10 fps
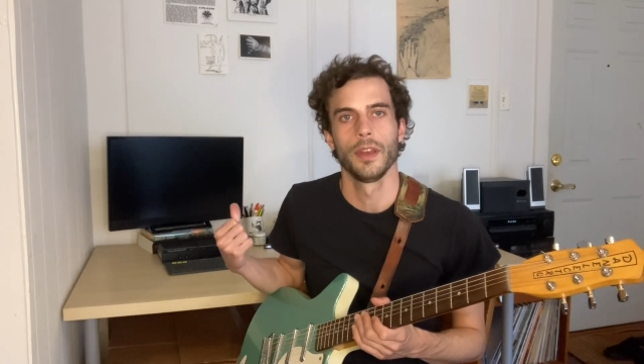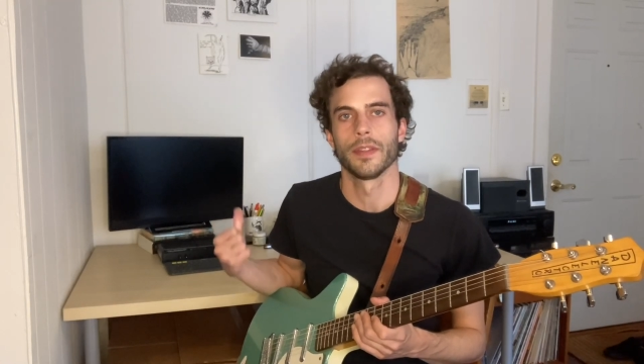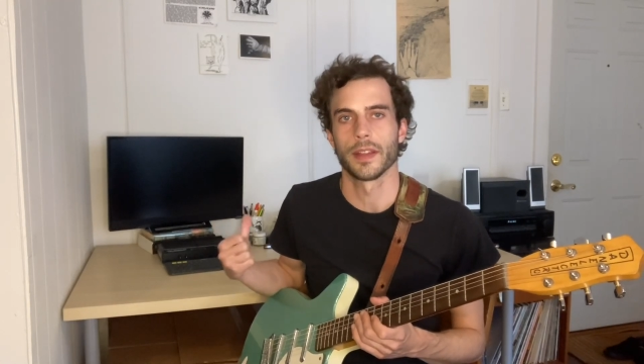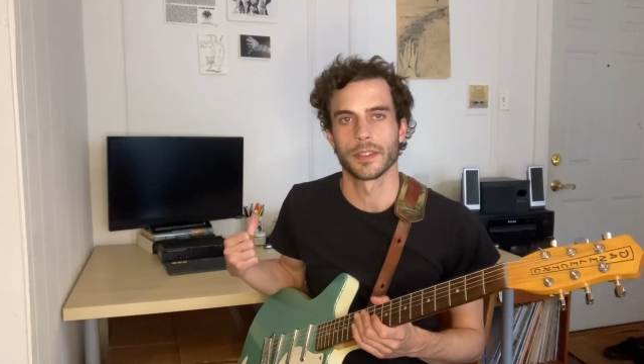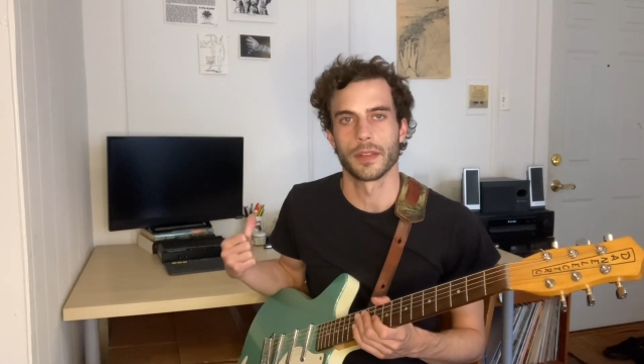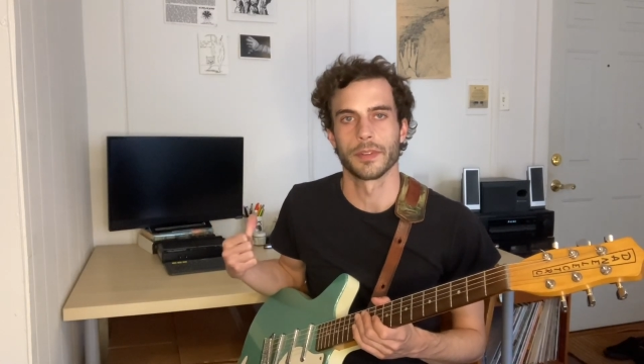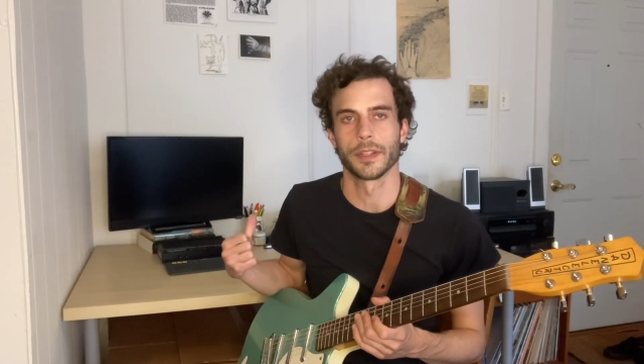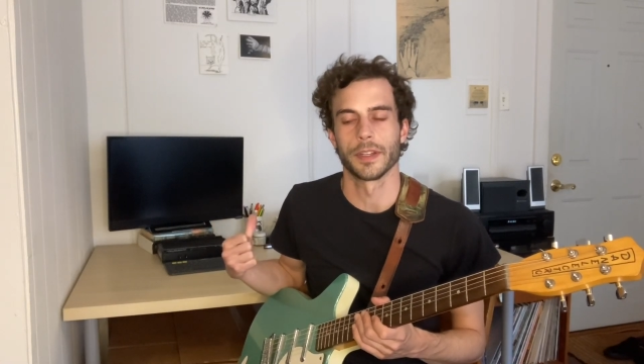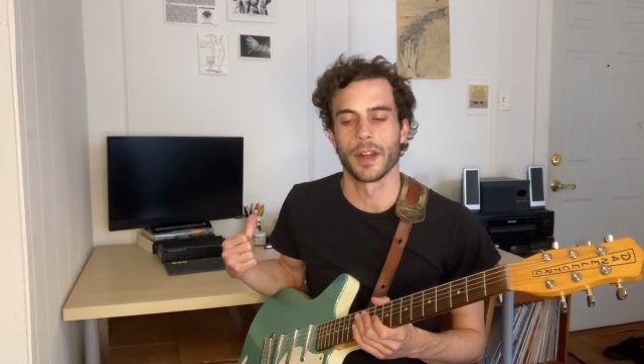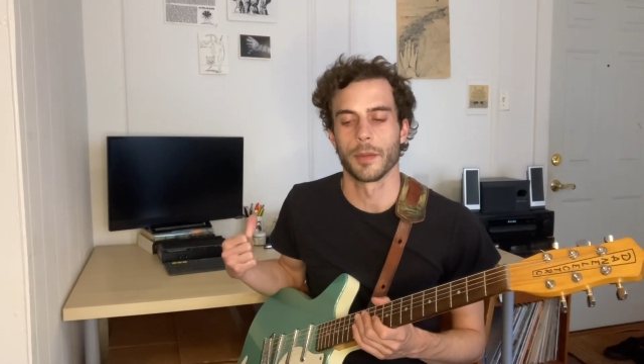That's
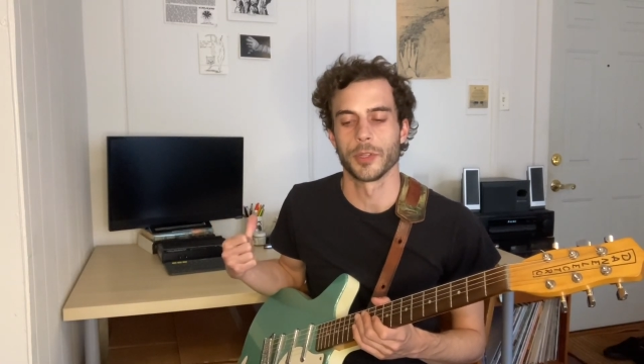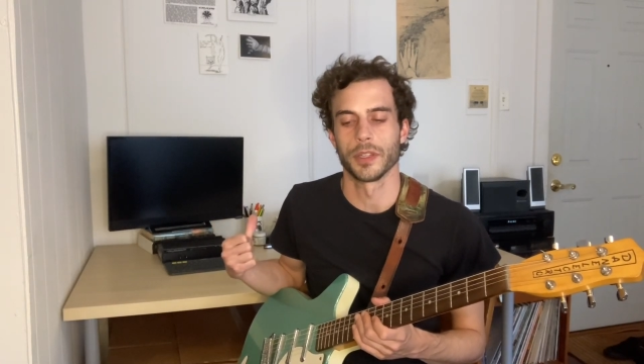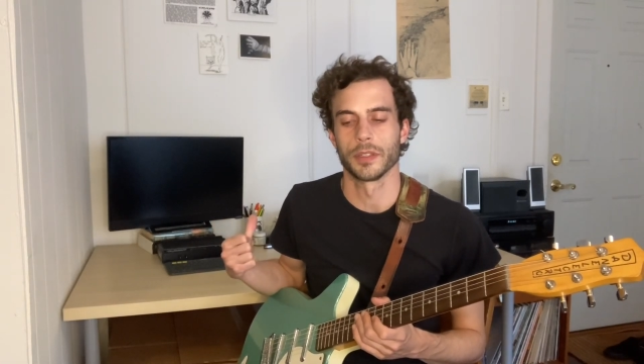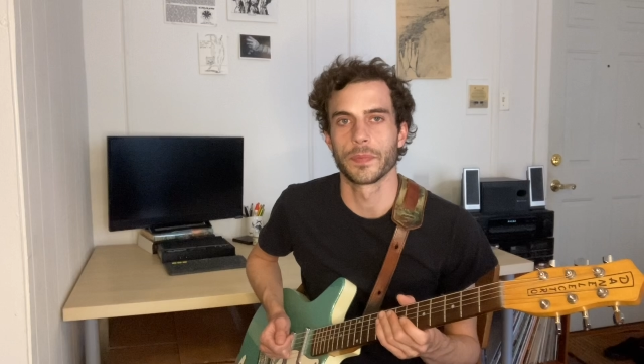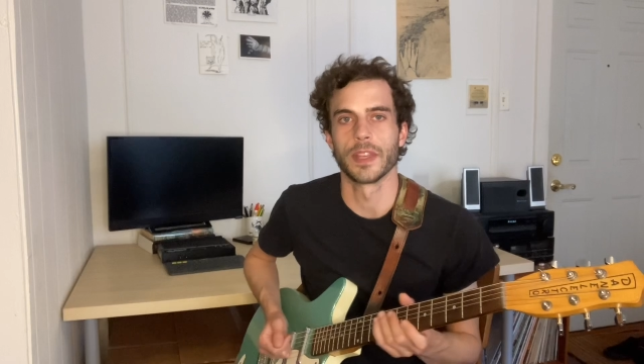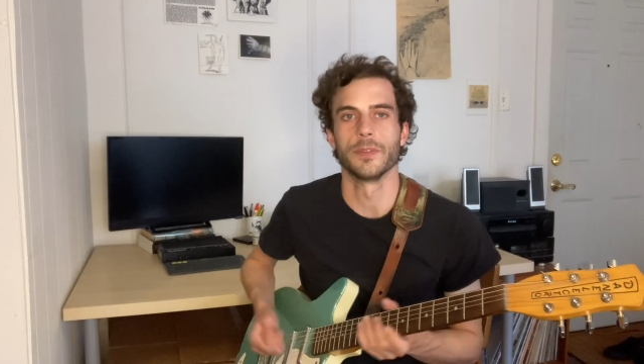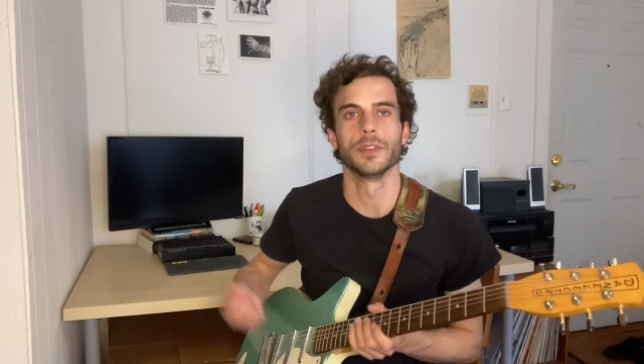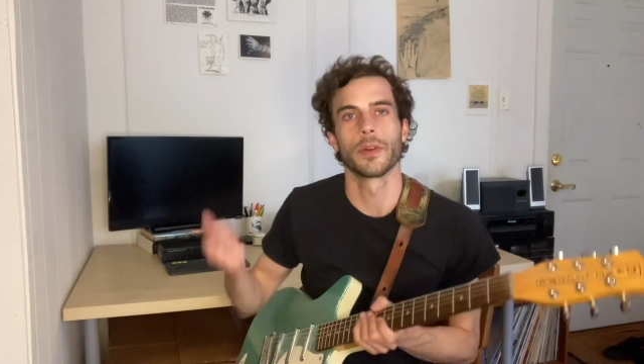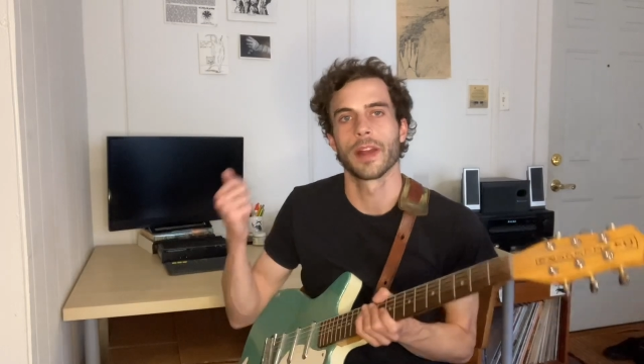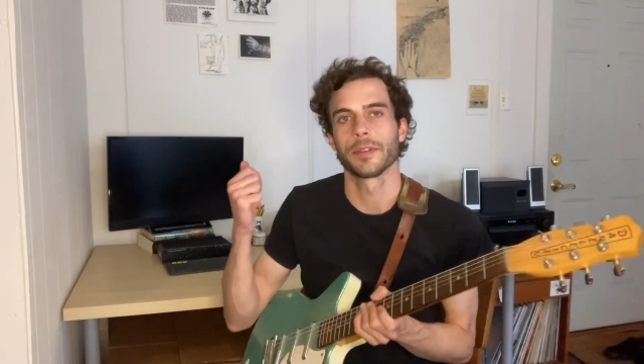definitely an option. If you
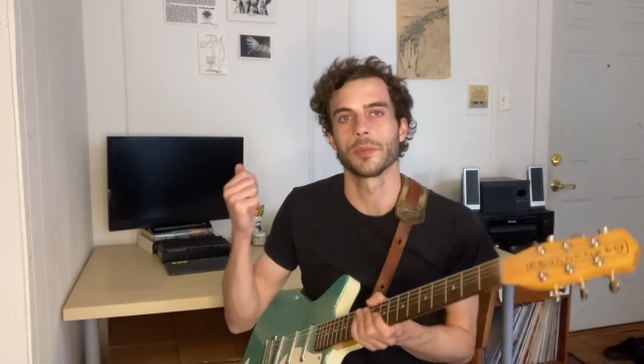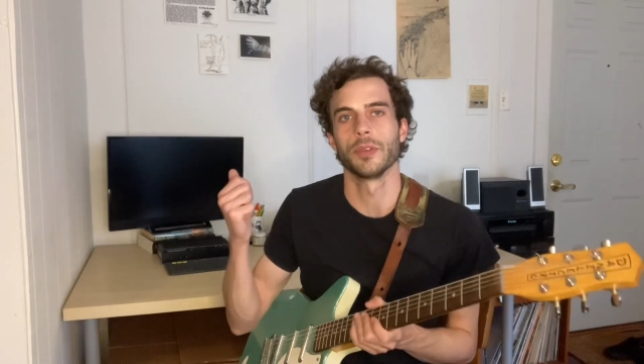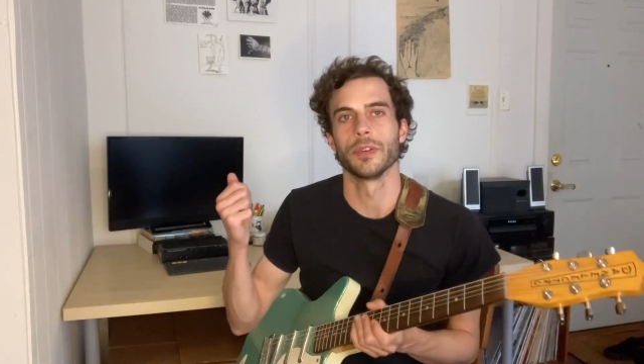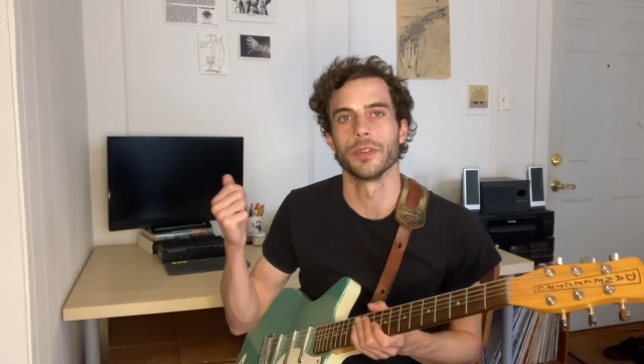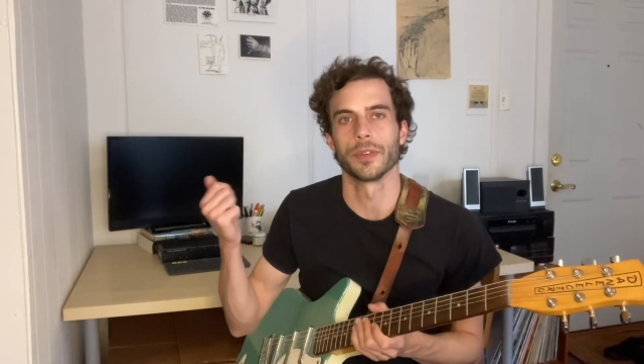don't have a computer,